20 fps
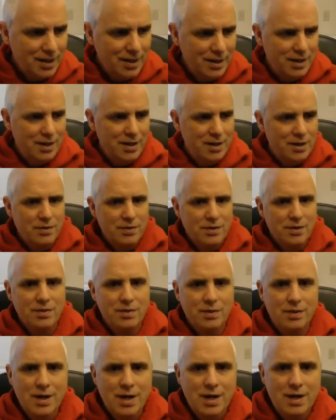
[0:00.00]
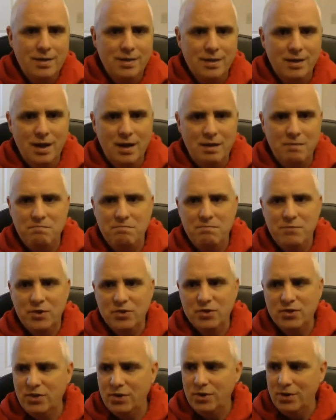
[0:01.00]
you, you know, that
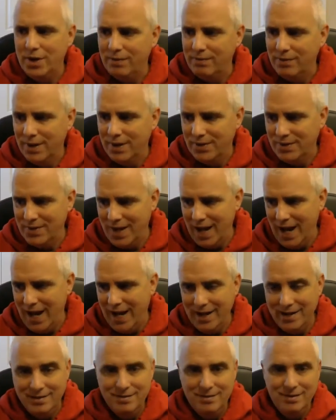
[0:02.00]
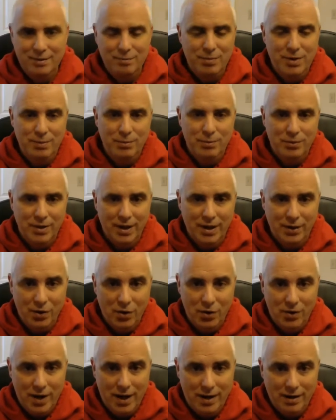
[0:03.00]
there's two different sides that people can
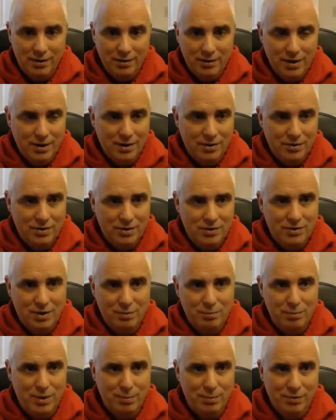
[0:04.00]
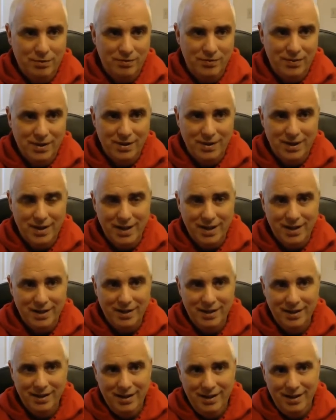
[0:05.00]
go down. You know, some people feel
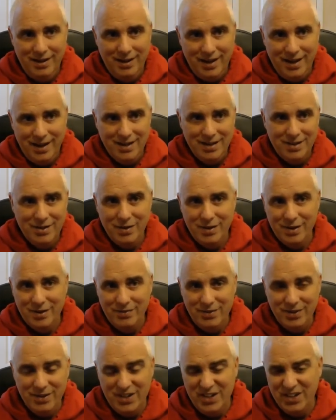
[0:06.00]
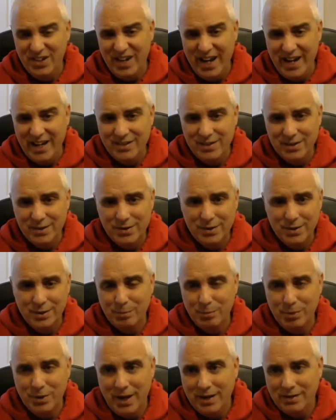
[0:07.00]
like, hey, you know what, if you're, you're anxious, you're
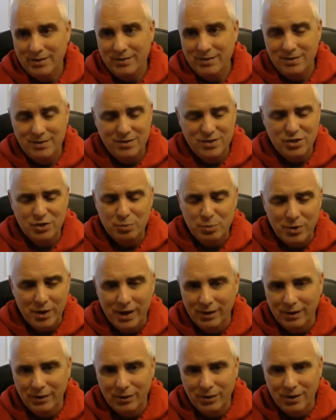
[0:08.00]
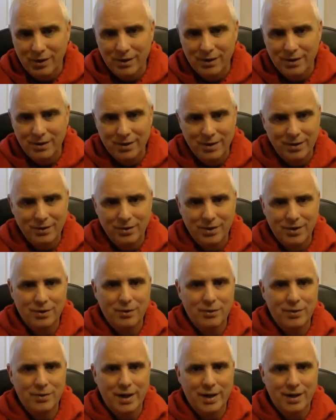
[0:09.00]
depressed, just pray a little harder and it'll
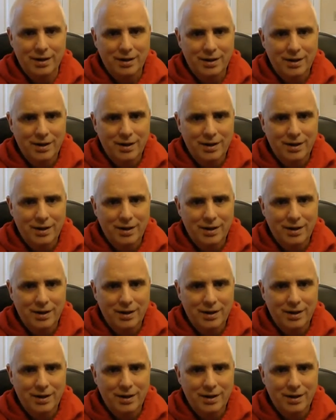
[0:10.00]
go away.